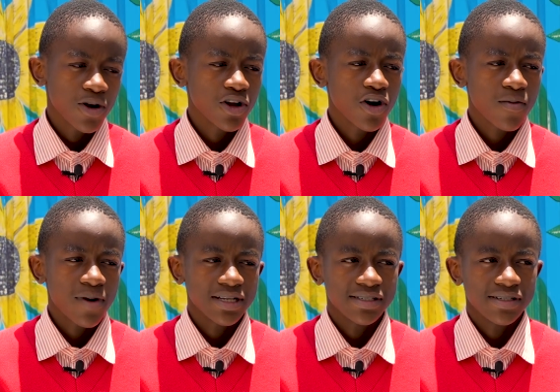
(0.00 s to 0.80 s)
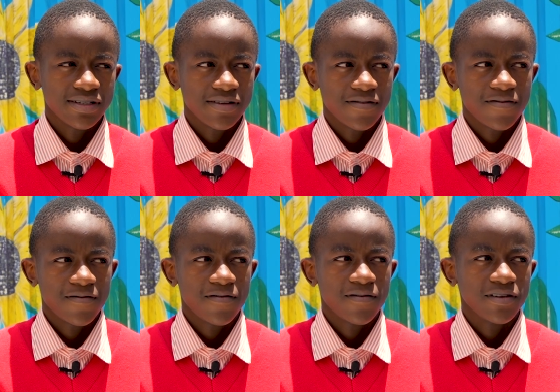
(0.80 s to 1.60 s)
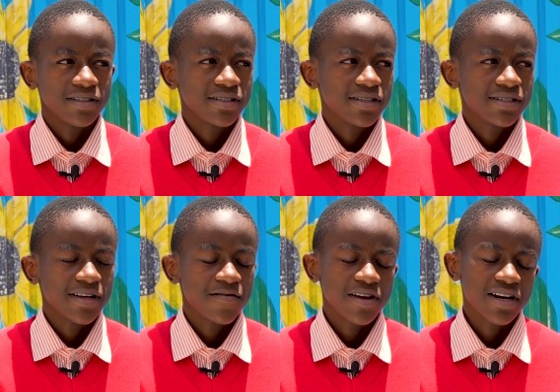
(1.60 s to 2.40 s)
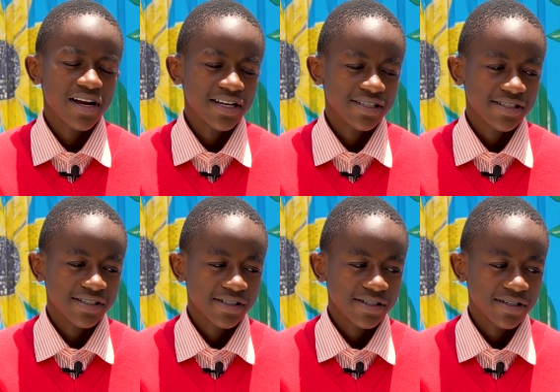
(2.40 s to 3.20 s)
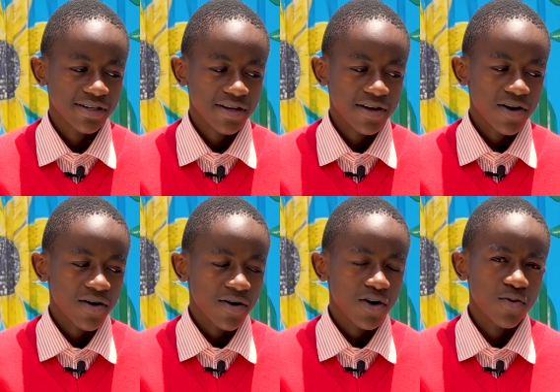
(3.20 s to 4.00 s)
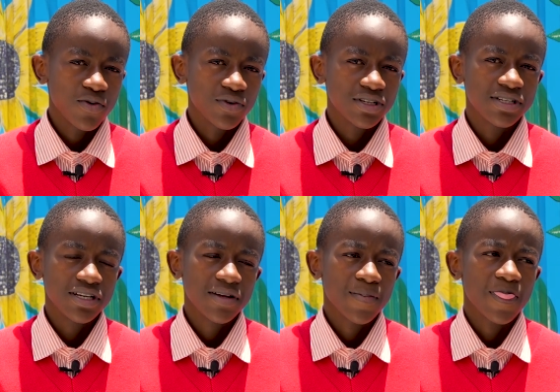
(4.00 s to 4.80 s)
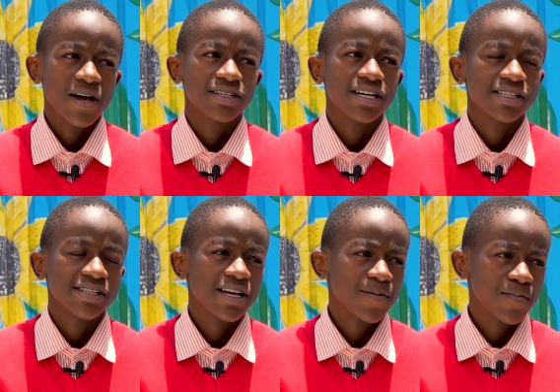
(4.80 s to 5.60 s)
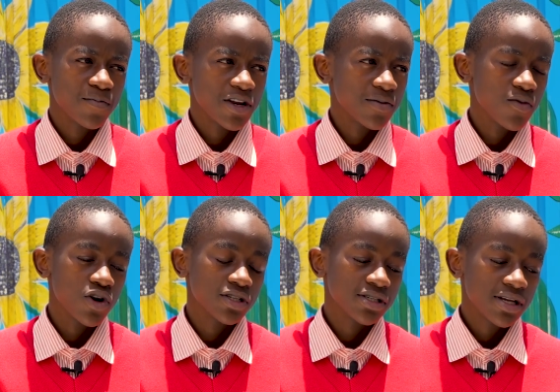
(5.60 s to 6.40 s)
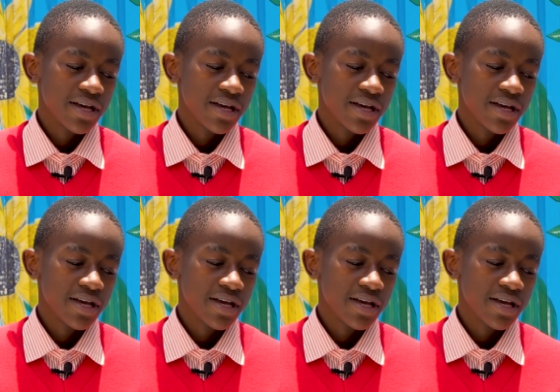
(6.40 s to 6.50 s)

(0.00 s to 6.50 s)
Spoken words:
Polycom has, it's a very nice community that has helped many boys.